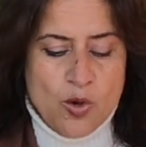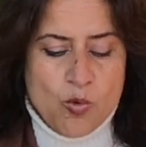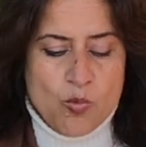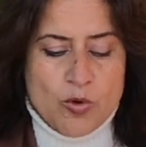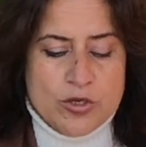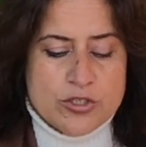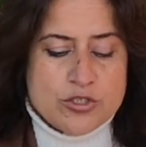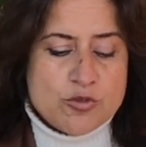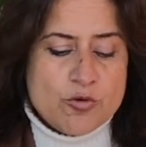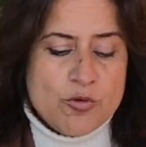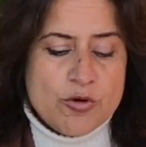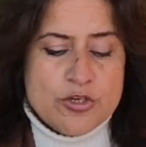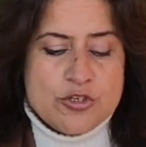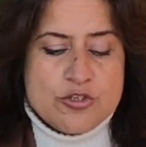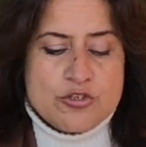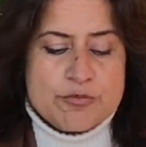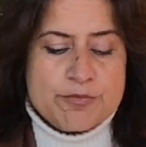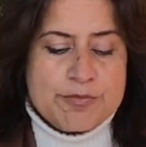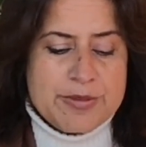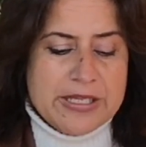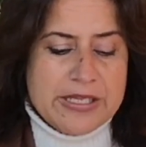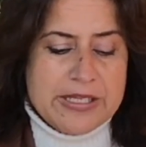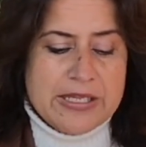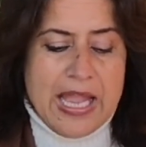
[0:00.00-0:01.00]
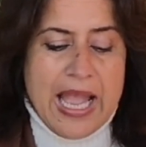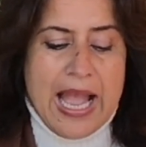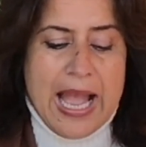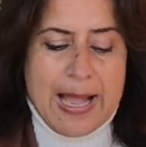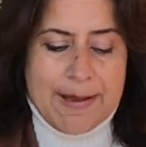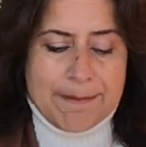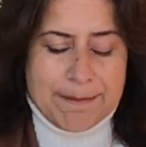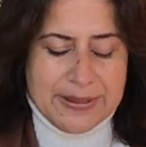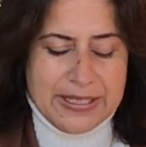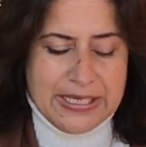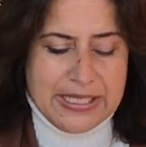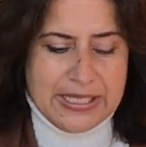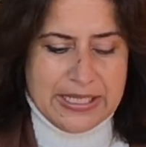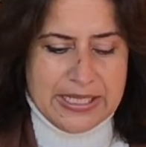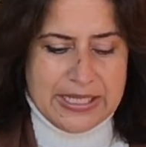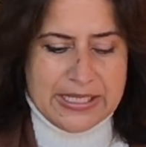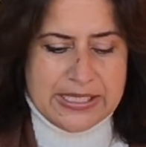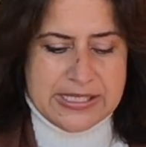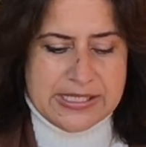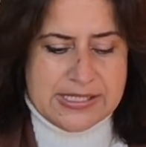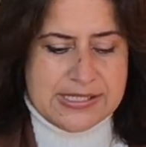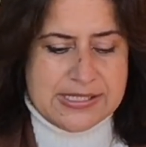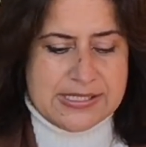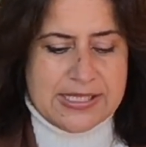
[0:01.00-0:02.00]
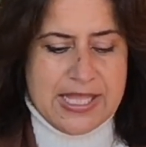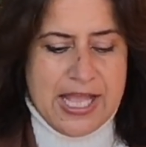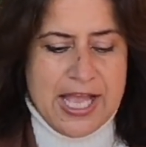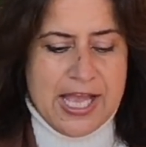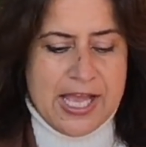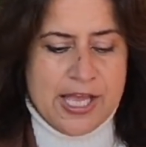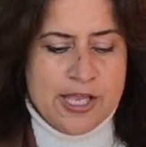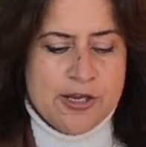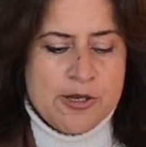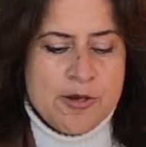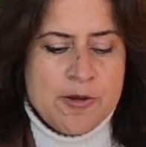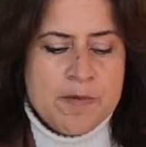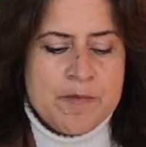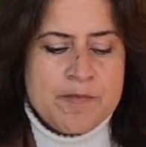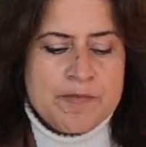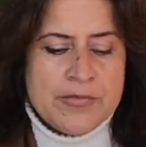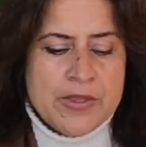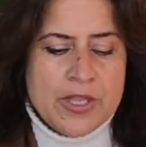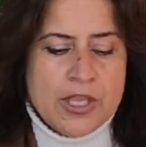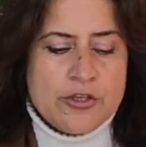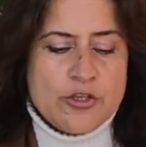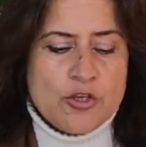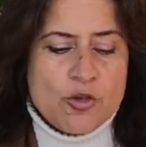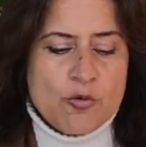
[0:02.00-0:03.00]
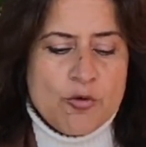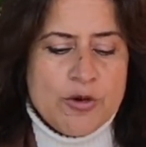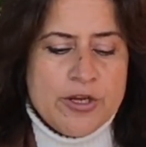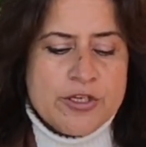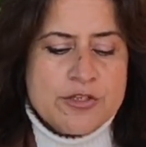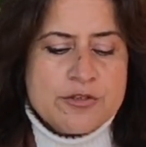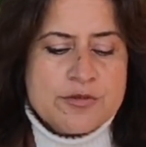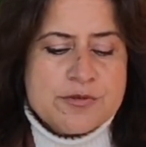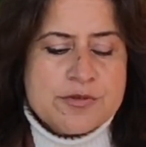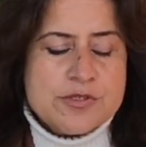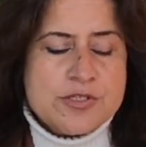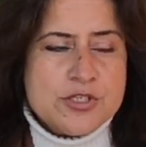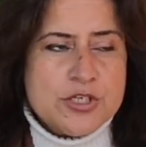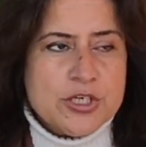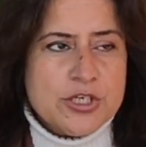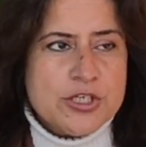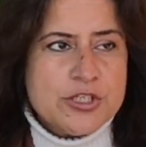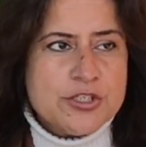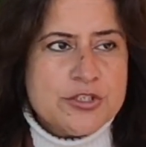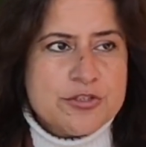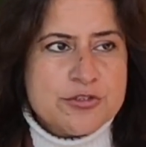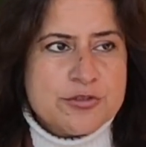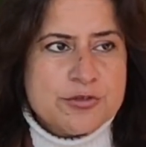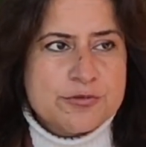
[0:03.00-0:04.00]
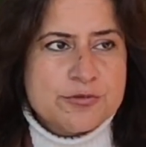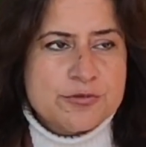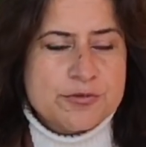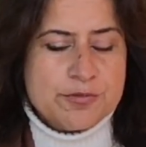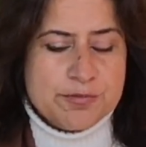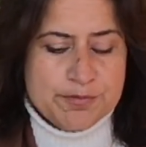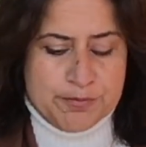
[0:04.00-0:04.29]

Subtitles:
what's going to be happening is that you're going to start to